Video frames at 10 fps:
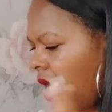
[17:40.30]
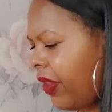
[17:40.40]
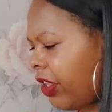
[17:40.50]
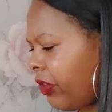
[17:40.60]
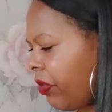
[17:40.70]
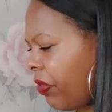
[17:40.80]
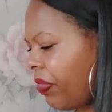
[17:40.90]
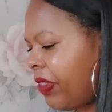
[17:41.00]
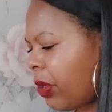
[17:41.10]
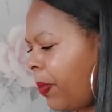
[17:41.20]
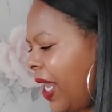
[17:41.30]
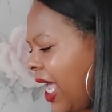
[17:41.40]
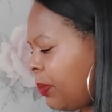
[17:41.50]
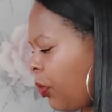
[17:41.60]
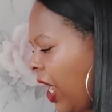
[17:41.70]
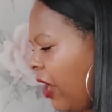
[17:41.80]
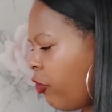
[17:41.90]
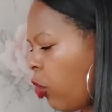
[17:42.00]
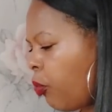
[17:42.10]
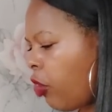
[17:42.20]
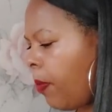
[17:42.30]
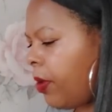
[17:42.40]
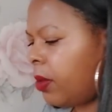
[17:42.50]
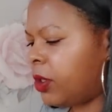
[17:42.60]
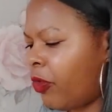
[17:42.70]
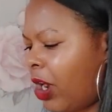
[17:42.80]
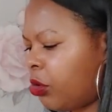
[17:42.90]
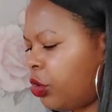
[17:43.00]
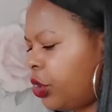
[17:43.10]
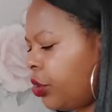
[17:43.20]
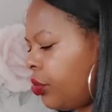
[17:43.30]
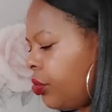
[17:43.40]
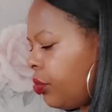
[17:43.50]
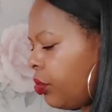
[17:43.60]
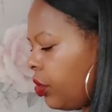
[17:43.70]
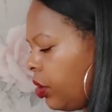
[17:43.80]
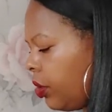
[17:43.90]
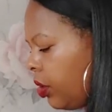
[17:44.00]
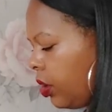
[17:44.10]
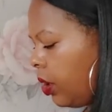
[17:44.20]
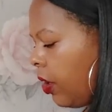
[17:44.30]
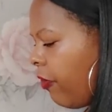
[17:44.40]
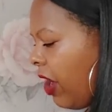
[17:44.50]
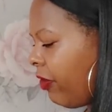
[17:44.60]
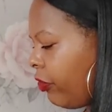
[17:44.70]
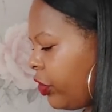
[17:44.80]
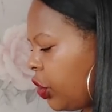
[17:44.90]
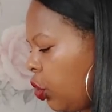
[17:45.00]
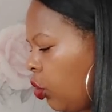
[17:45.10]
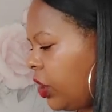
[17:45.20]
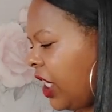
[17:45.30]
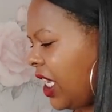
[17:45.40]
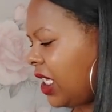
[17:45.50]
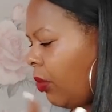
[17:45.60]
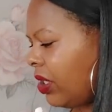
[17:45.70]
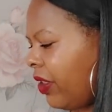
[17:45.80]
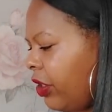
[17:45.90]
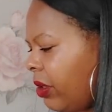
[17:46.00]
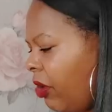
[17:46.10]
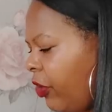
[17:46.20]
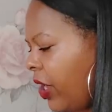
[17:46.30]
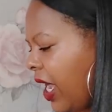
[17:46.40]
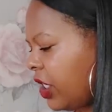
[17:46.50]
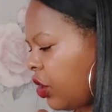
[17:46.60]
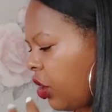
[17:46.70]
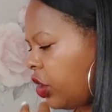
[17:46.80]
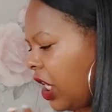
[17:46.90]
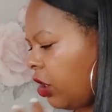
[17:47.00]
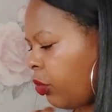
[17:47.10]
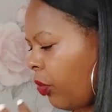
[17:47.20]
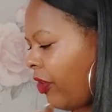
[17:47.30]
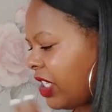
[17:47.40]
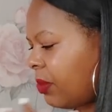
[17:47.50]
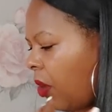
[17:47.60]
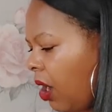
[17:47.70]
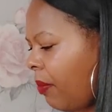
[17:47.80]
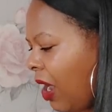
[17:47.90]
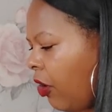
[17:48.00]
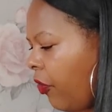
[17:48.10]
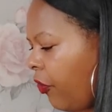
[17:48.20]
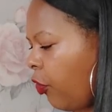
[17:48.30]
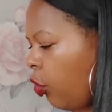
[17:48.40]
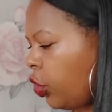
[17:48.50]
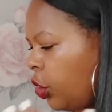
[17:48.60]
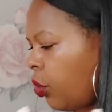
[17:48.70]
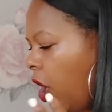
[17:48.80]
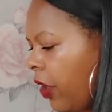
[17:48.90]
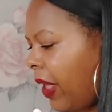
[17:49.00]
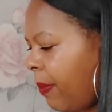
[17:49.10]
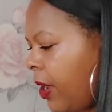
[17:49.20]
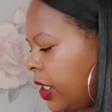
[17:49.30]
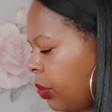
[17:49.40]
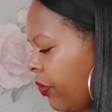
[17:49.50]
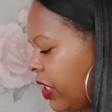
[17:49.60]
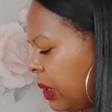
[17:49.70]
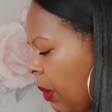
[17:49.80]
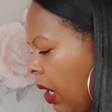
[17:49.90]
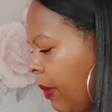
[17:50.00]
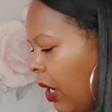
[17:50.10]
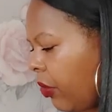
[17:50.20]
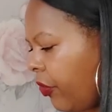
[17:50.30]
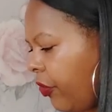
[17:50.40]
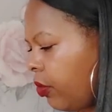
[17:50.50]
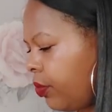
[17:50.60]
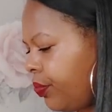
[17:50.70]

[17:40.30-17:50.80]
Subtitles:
And somebody has behavioral problems around you. Five of Swords. Yeah, some of you guys got a child with a smart mouth, or you are that person with a smart mouth.